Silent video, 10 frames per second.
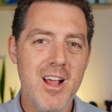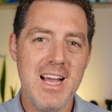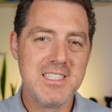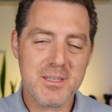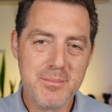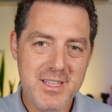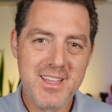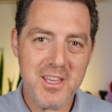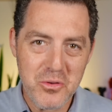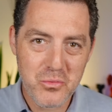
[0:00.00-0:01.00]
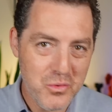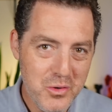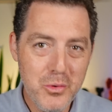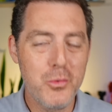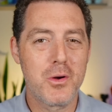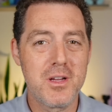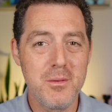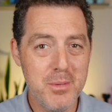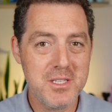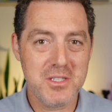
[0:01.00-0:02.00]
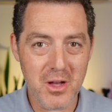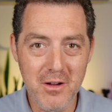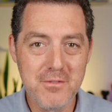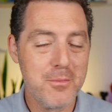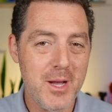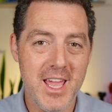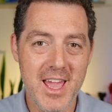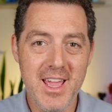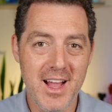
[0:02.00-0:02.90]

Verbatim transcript: had something that you knew could be solved by A